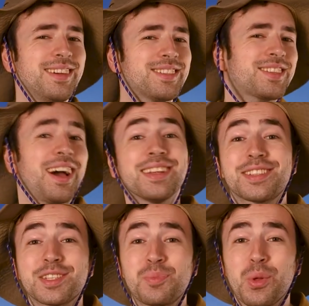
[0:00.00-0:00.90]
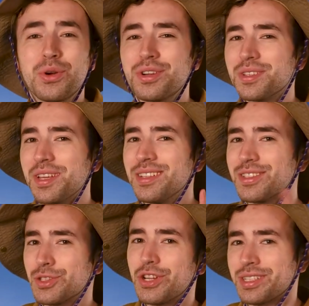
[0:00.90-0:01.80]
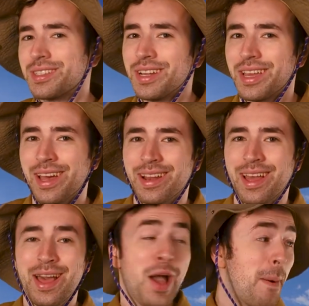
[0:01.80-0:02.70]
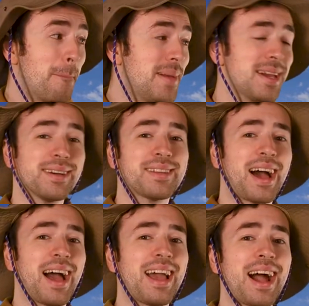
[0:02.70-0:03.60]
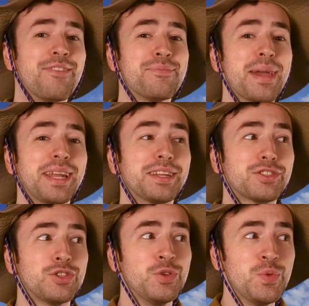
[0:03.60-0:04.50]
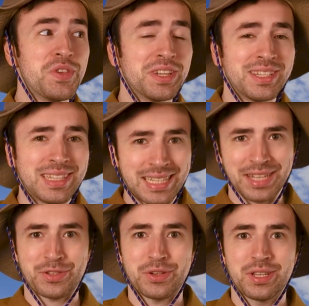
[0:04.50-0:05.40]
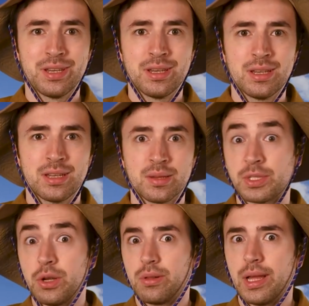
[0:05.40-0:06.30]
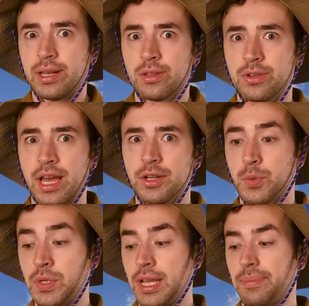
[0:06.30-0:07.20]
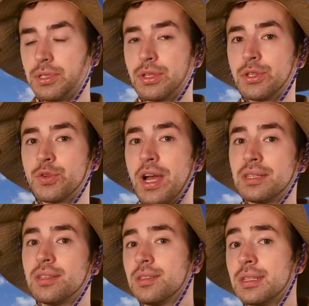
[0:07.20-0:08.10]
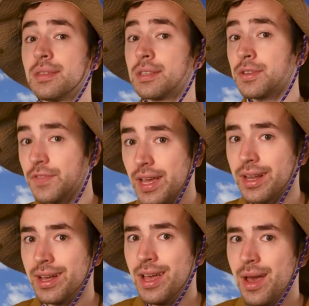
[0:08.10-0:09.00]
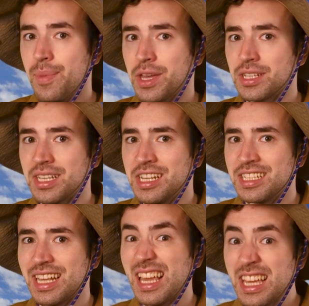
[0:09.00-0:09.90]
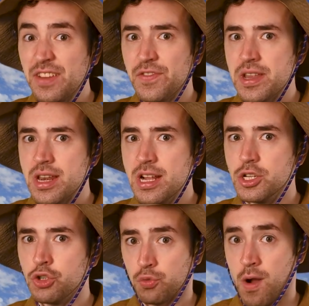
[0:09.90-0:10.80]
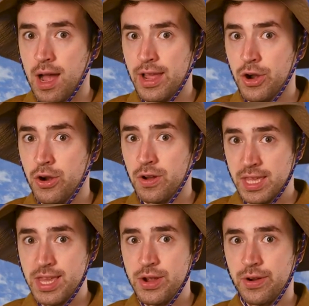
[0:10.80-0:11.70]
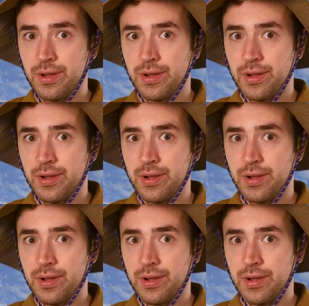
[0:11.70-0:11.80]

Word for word: Science Explorers! It's Justin again. Mia and I have made it to the desert. I'm so glad I learned how to adapt to the dry season in the savannah because it is even drier here.